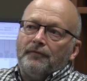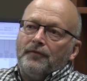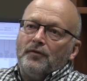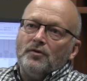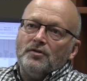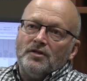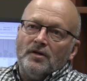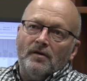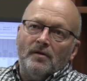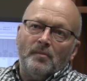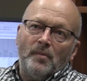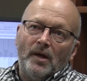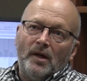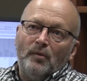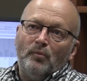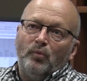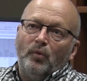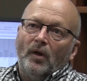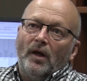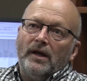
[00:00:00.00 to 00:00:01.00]
Fusarium
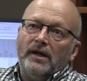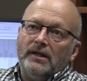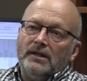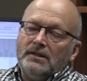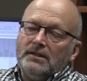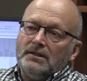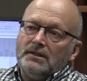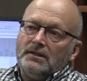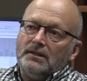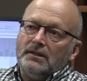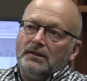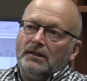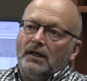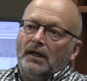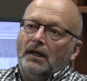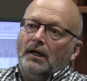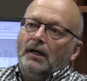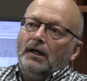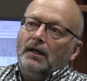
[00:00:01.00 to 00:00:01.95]
head blight, uh,